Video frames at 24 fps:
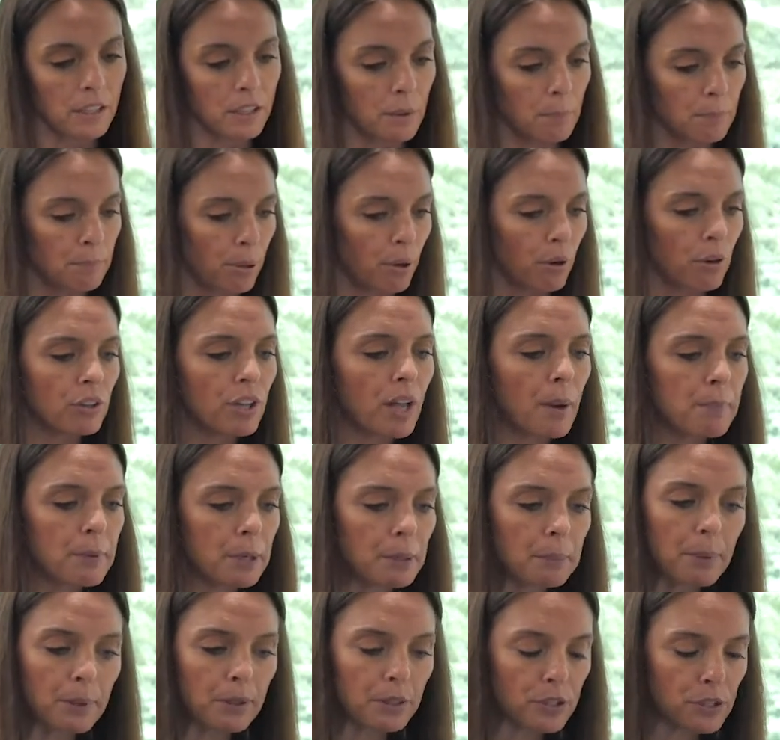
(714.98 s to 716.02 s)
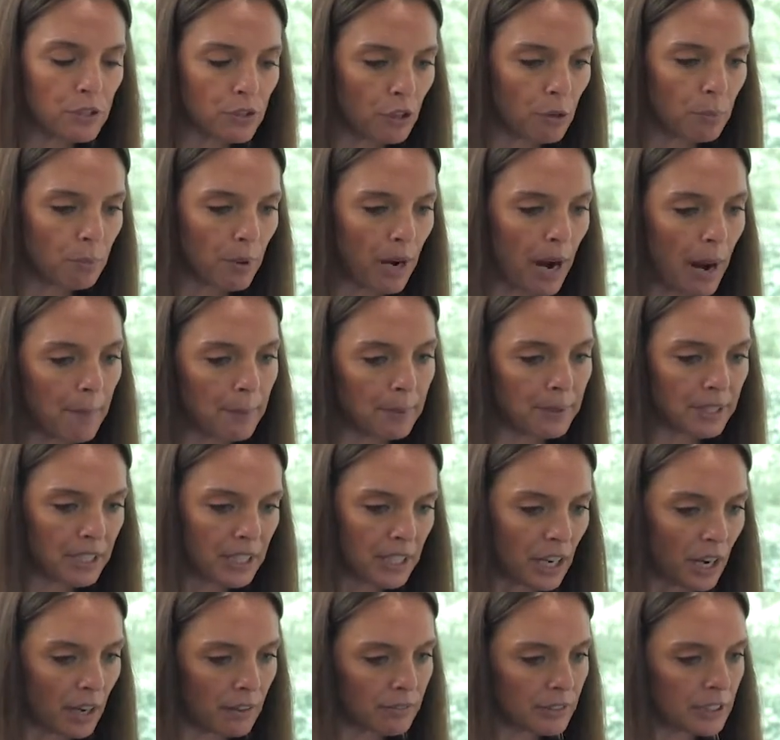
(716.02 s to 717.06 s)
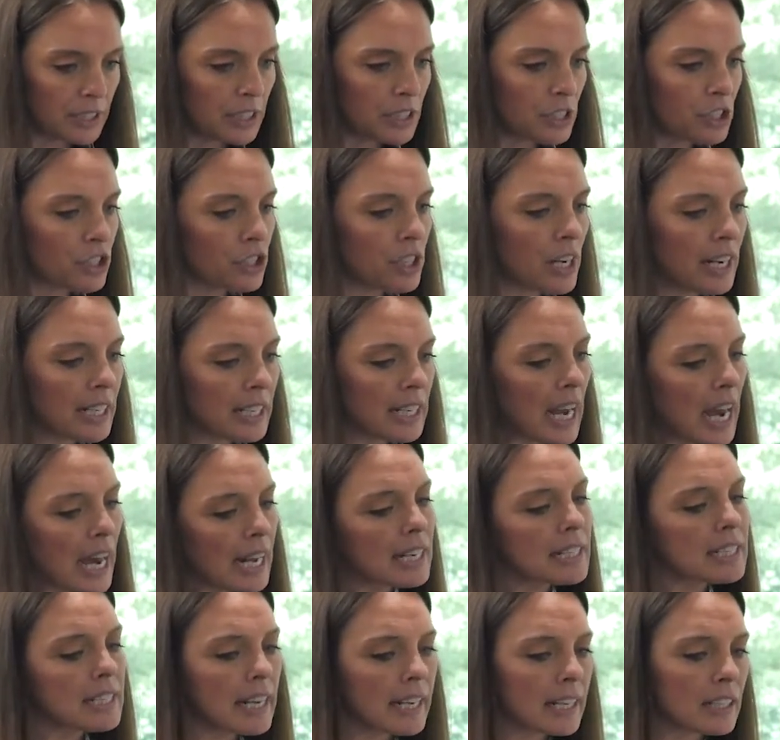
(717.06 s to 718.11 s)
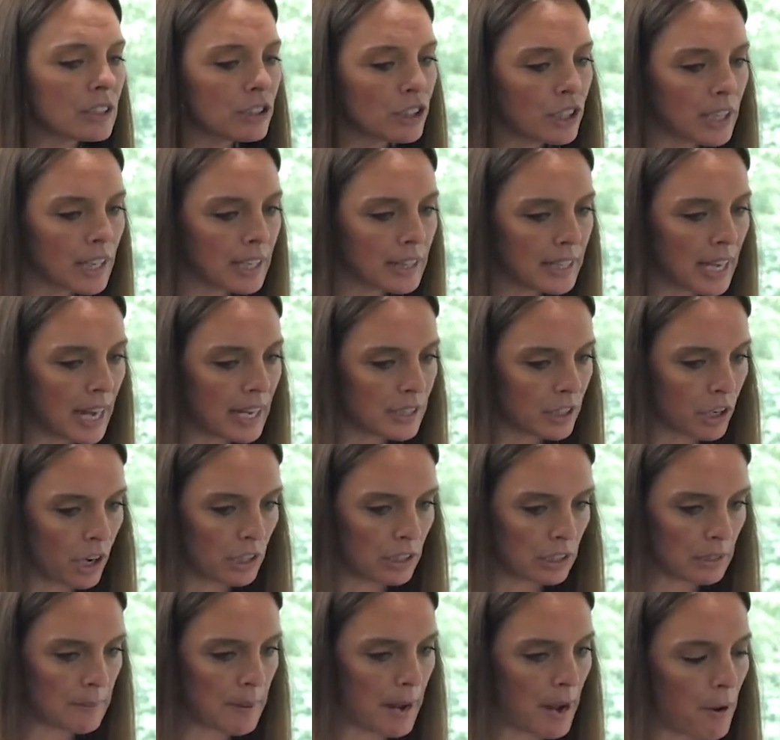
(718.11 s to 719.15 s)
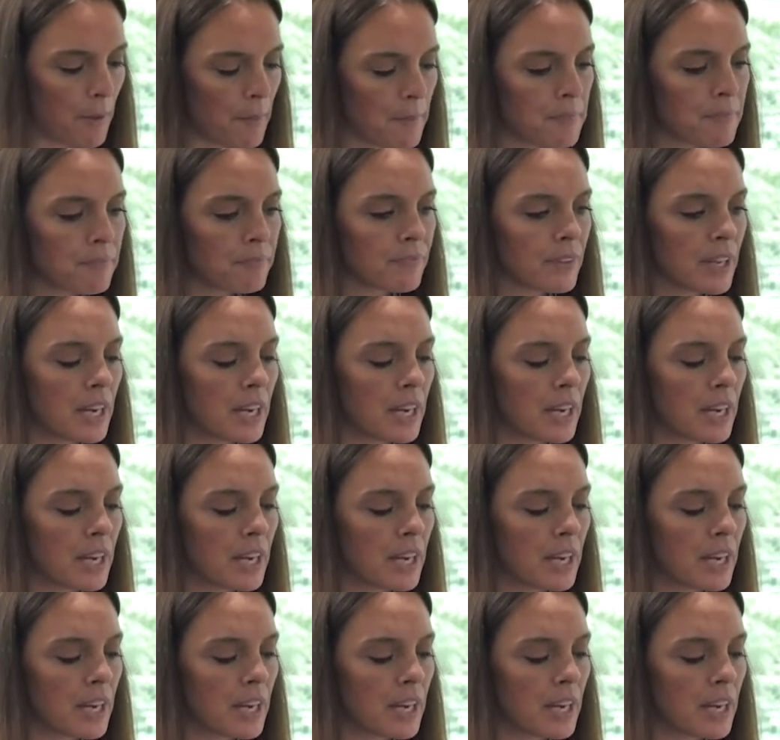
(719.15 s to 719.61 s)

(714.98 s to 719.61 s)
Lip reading: Pull up your personal property coverage and kind of take a look at that dollar amount.